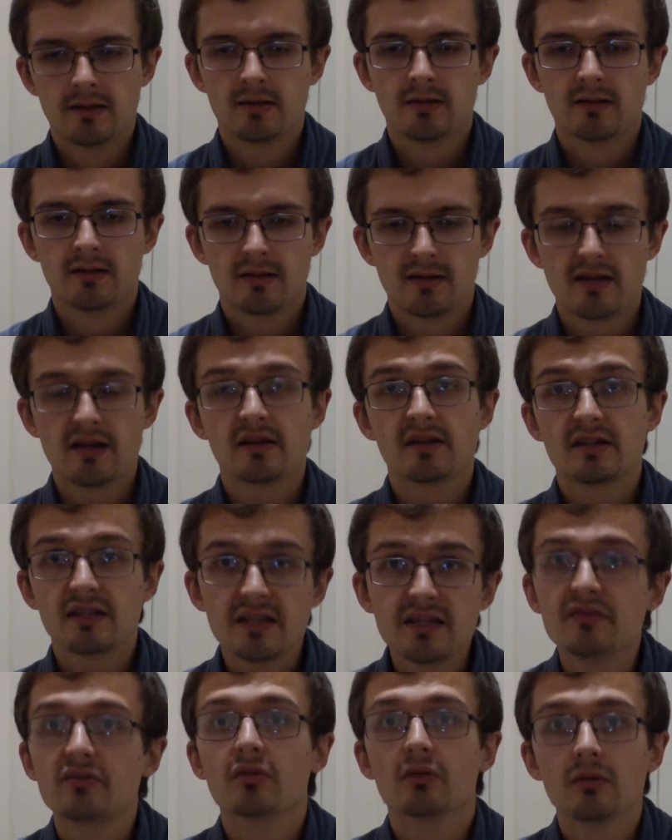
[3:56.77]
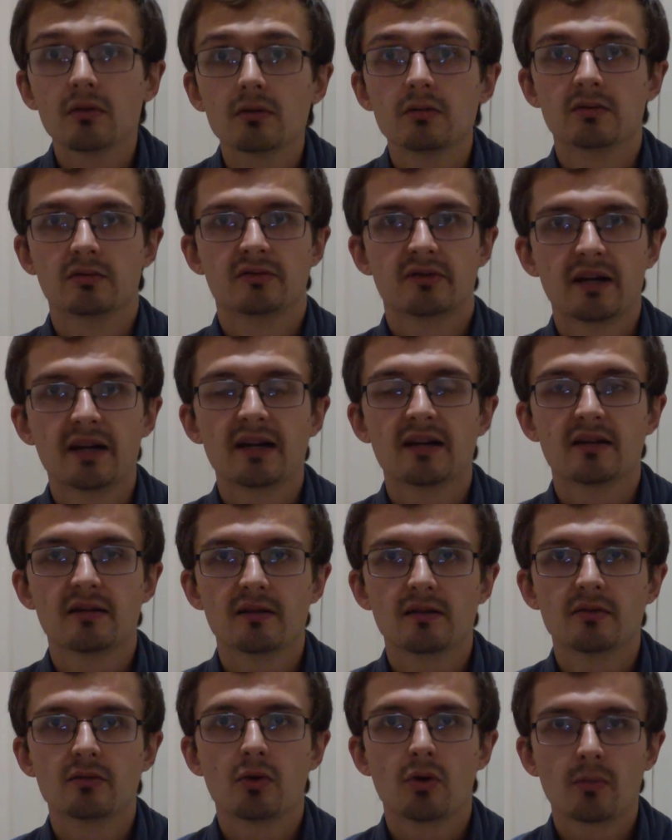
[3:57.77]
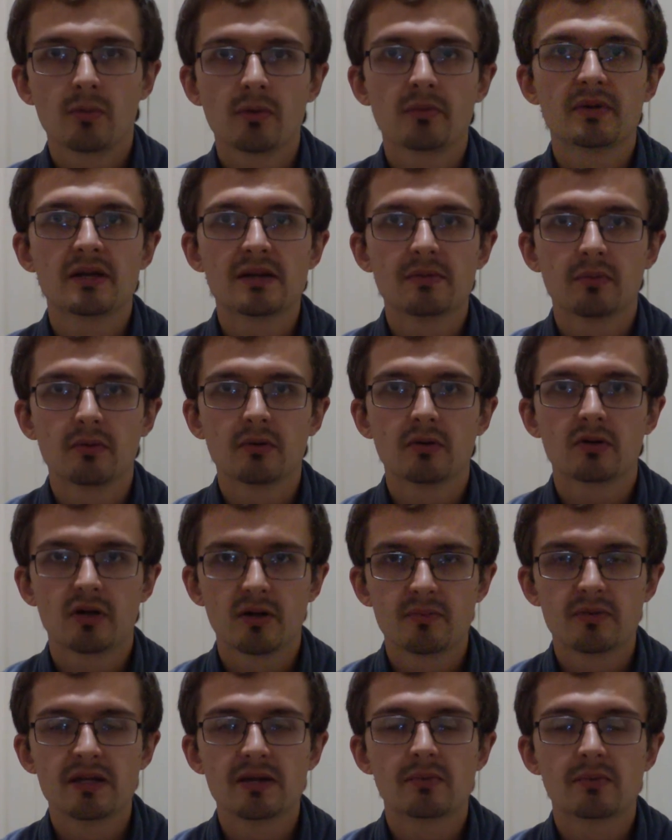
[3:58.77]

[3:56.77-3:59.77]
They're evil, right? Normal people, good people